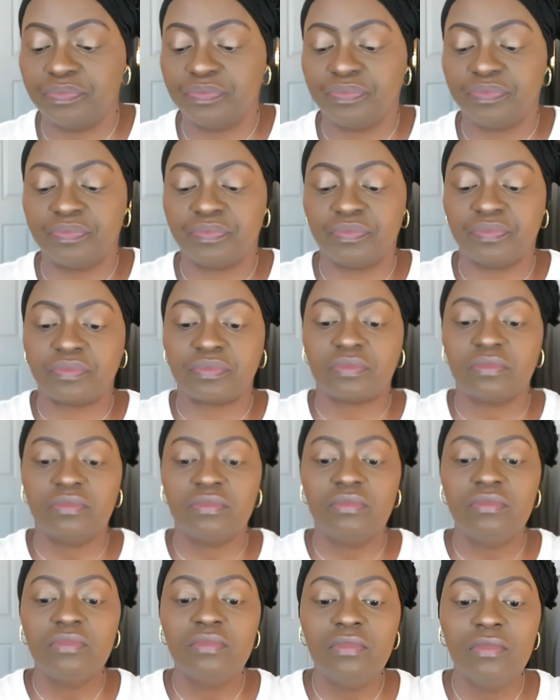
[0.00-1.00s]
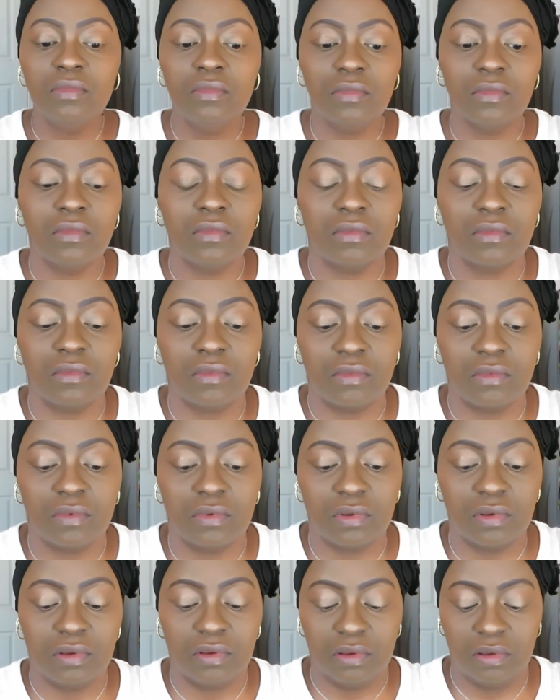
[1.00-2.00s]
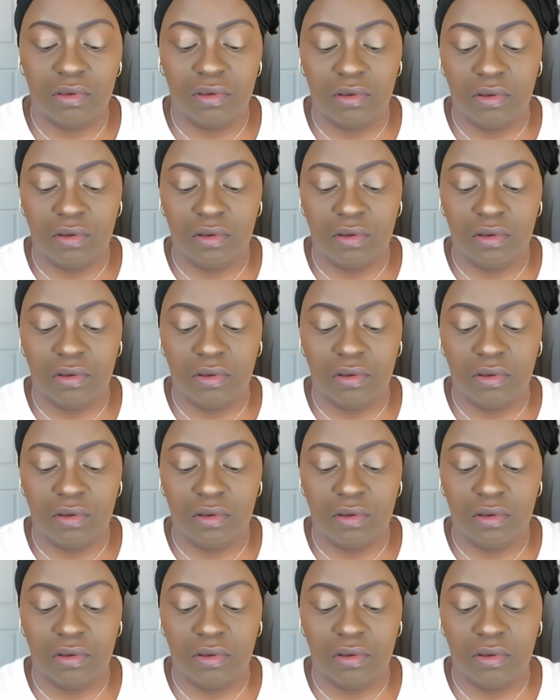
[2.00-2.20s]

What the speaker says: Nobody speaks.